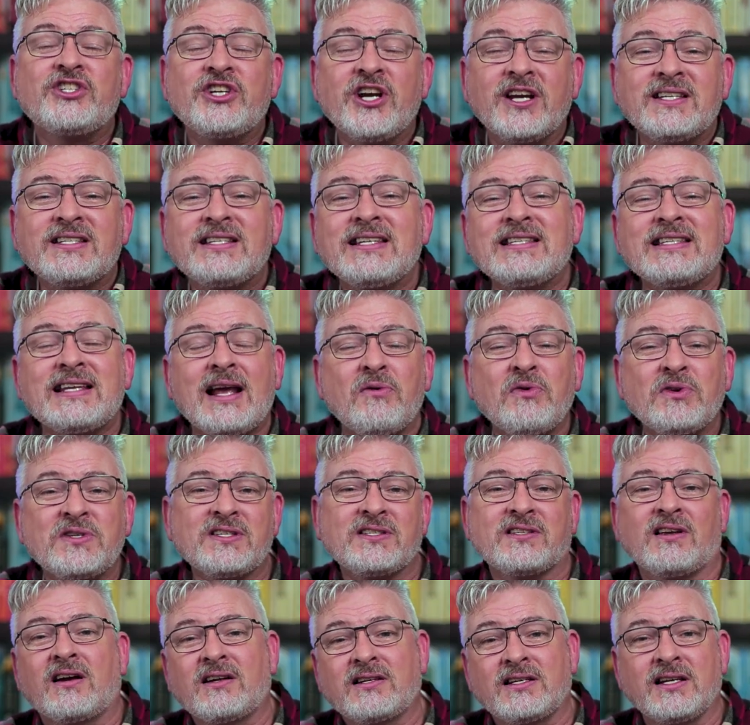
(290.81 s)
just as I
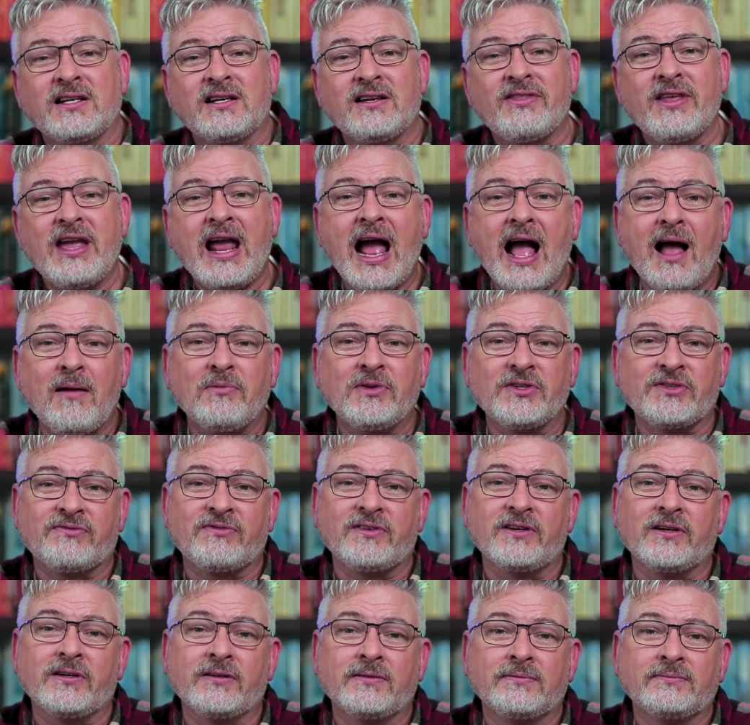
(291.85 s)
was sucked into the
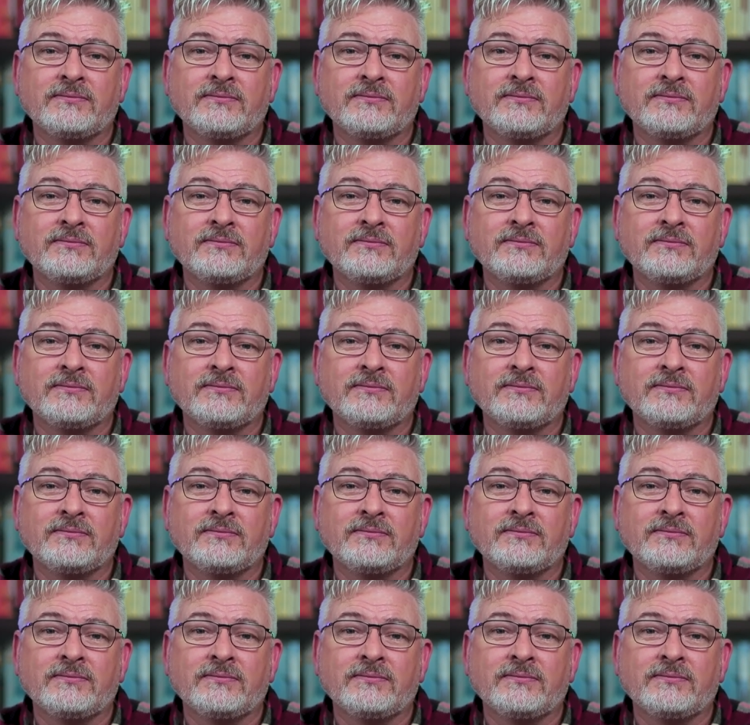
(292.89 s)
atmosphere.